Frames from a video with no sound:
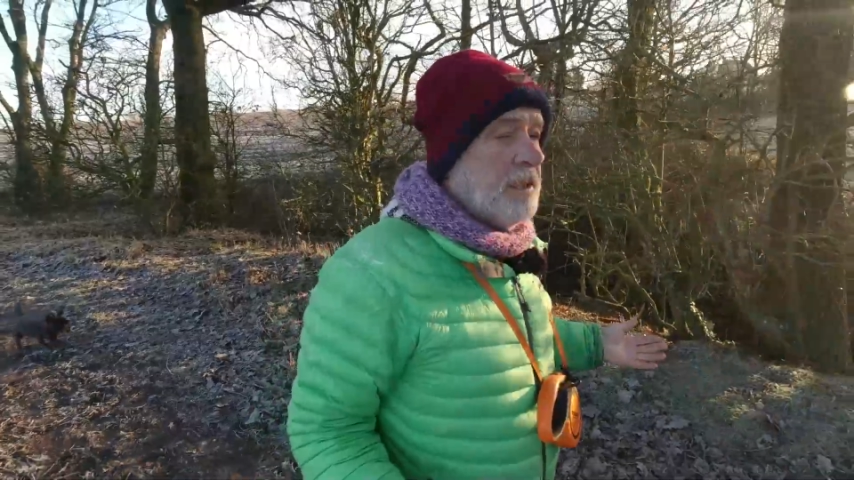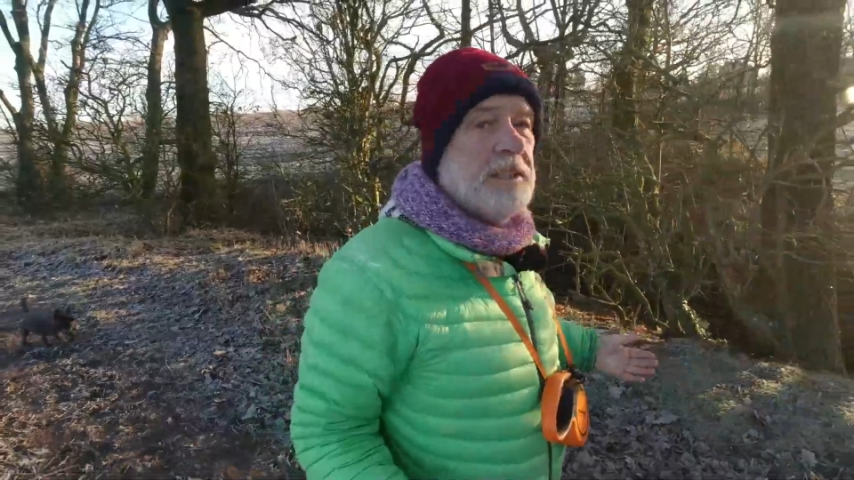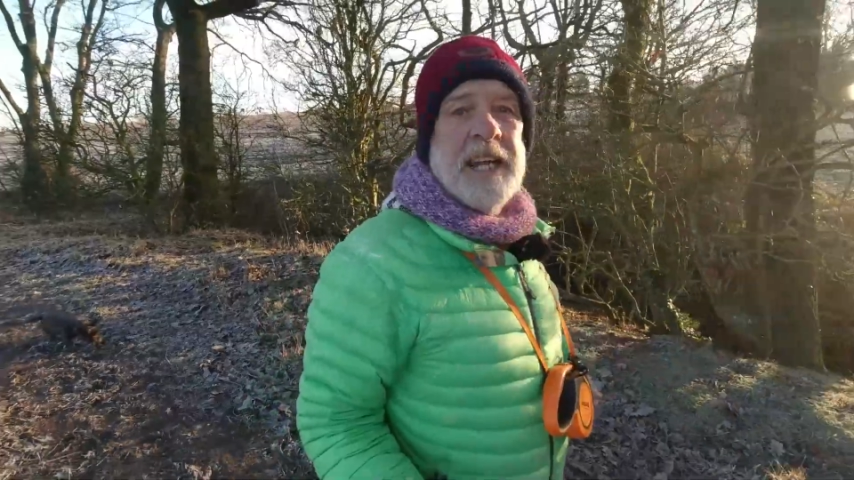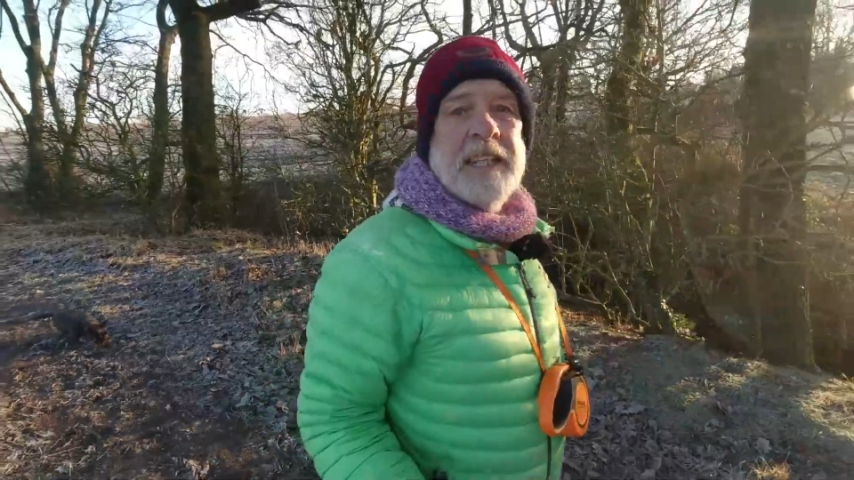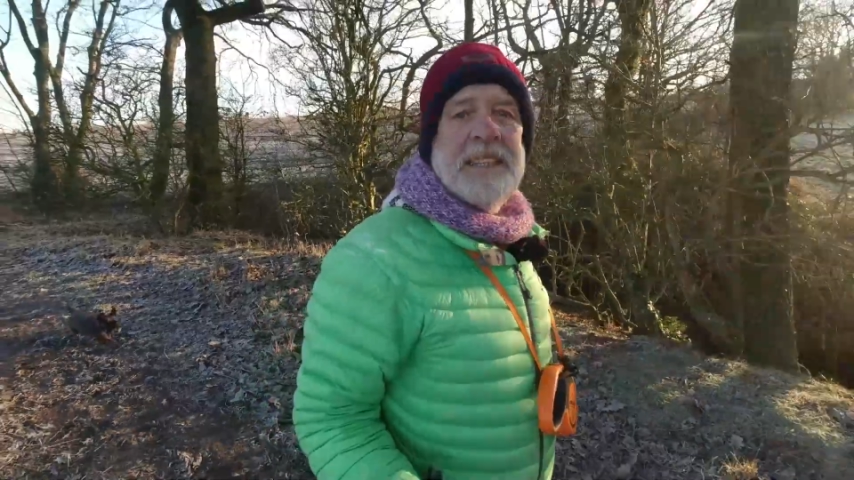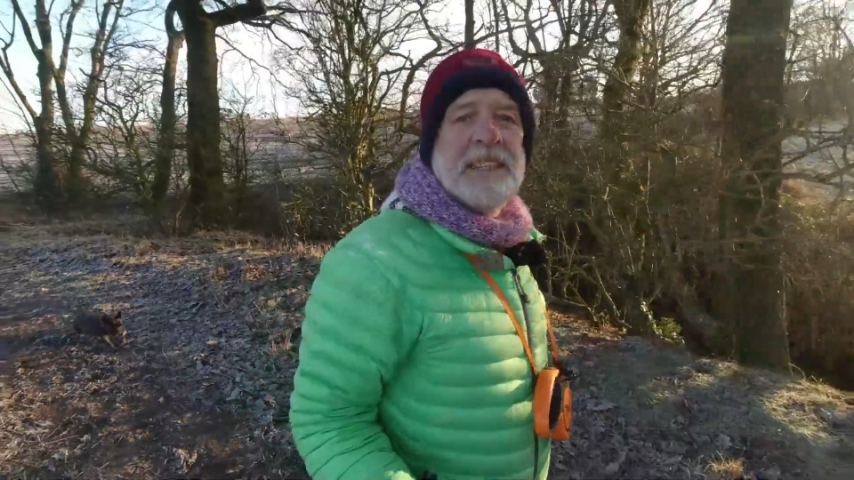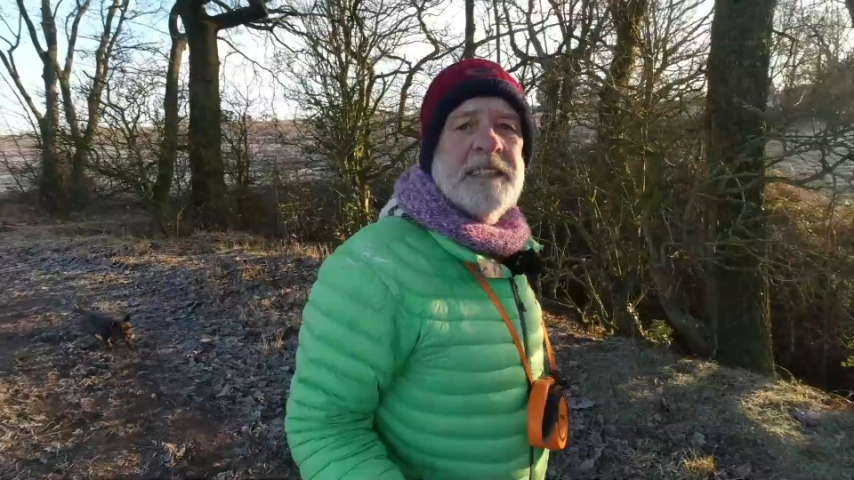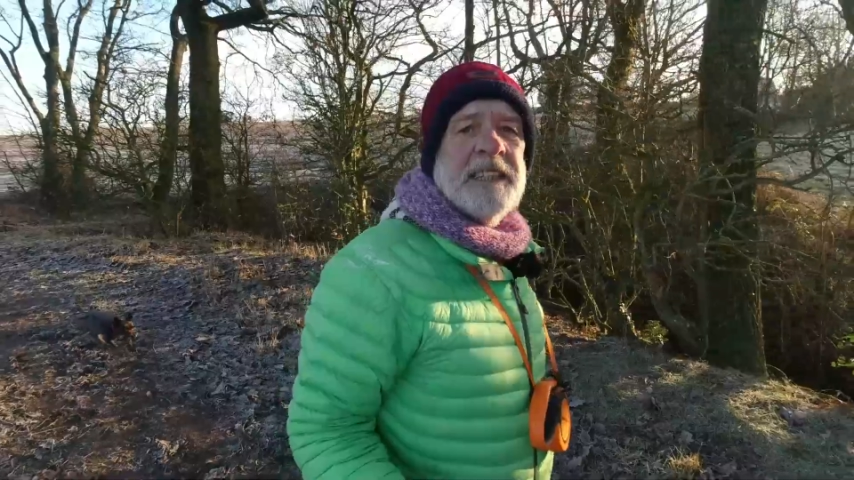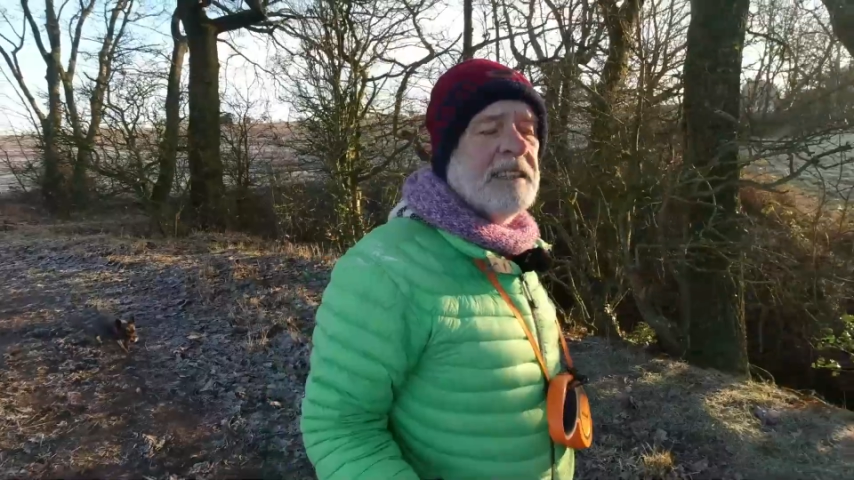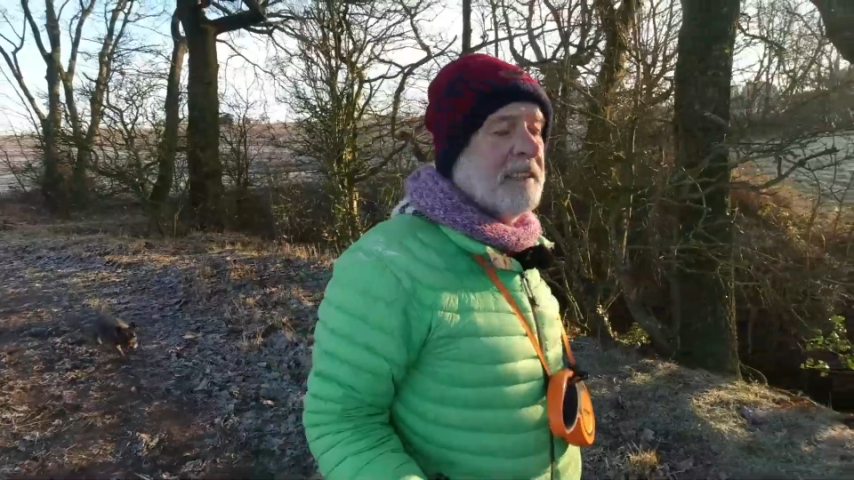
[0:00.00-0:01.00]
changing
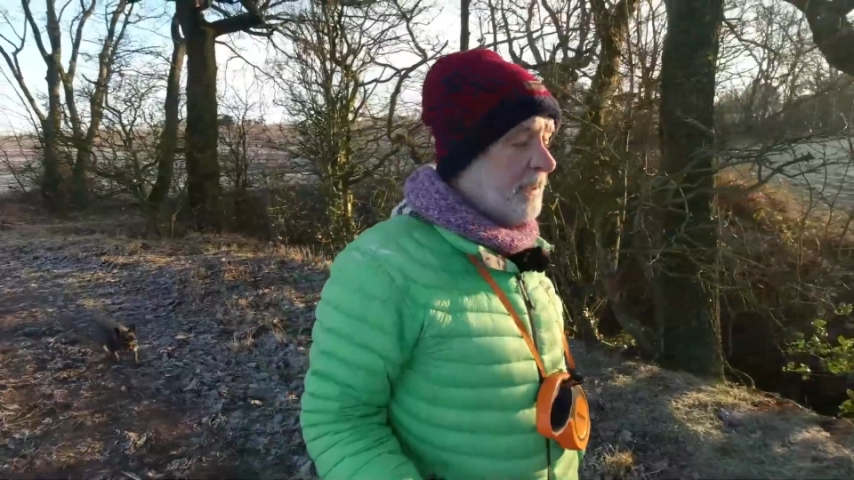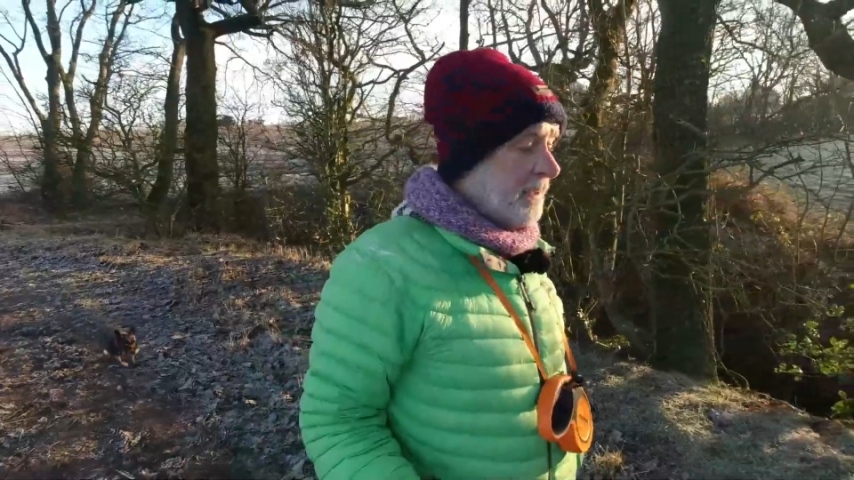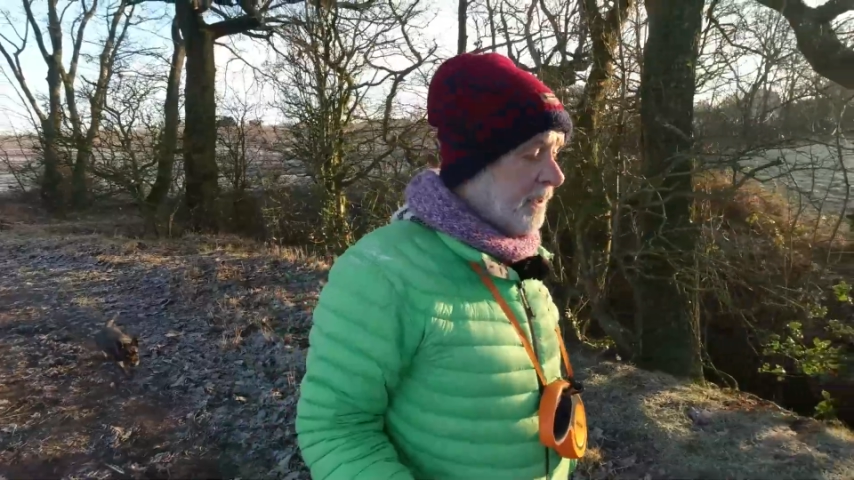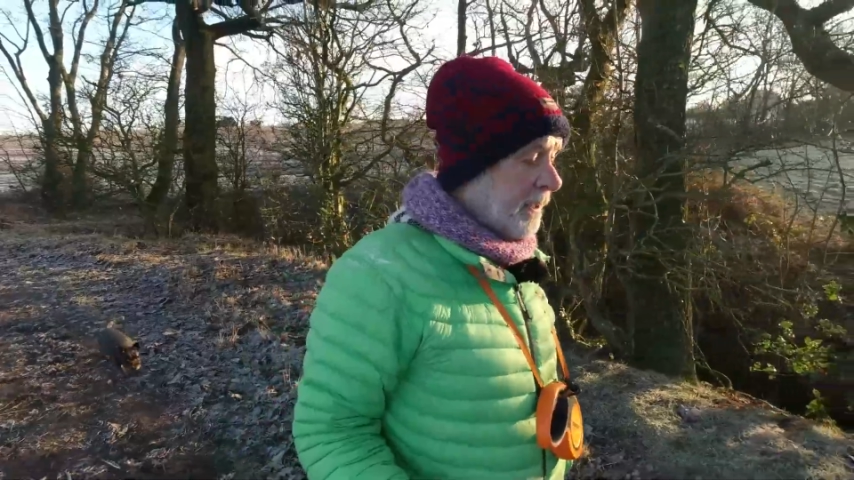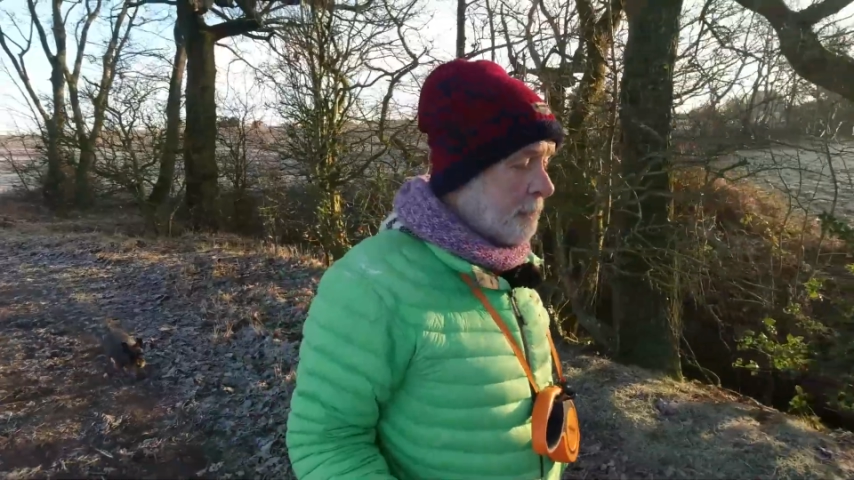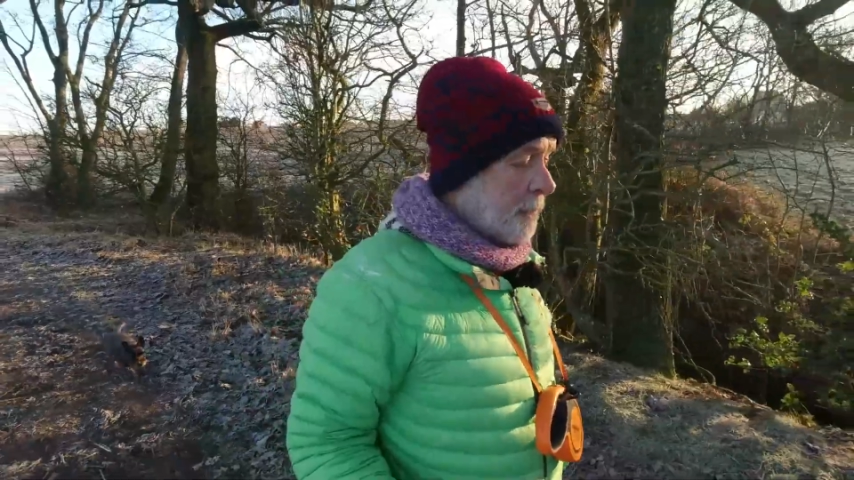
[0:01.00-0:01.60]
seasons.